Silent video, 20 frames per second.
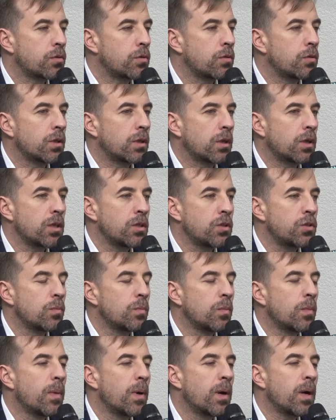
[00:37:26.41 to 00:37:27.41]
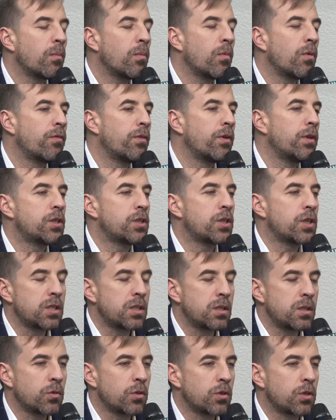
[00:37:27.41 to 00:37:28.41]
So looking
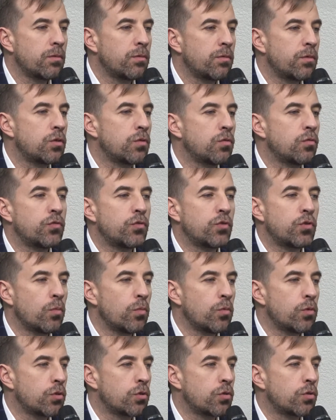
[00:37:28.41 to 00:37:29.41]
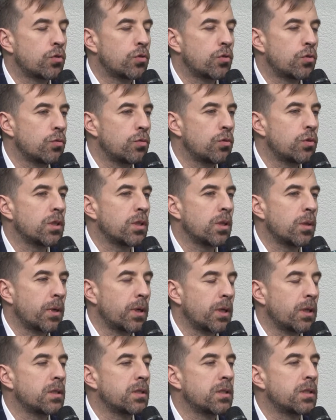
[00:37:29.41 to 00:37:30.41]
forward, and in light of
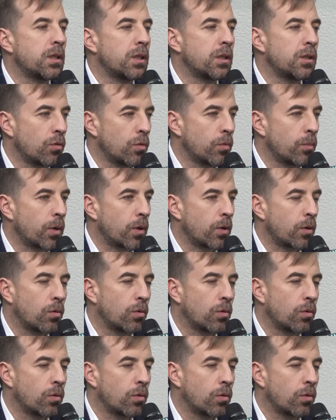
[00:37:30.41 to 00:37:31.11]
Euro integration,